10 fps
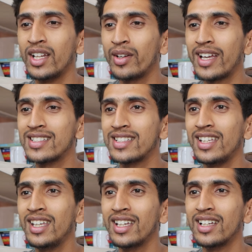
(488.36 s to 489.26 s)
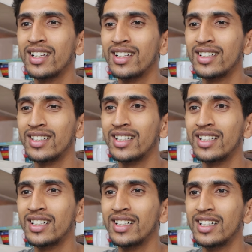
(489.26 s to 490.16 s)
here you can see
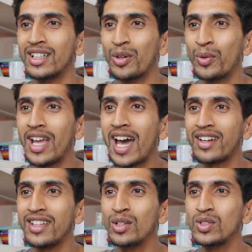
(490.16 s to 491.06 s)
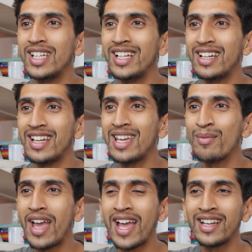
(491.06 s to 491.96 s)
we are reusing
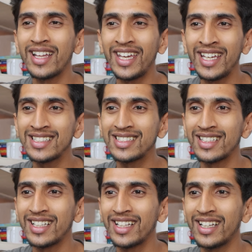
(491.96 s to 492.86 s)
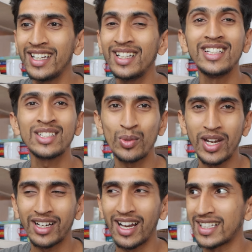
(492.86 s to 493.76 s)
name and age in
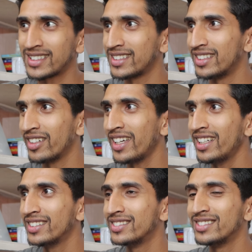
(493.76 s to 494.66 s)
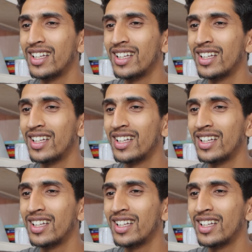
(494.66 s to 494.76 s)
student class. Okay,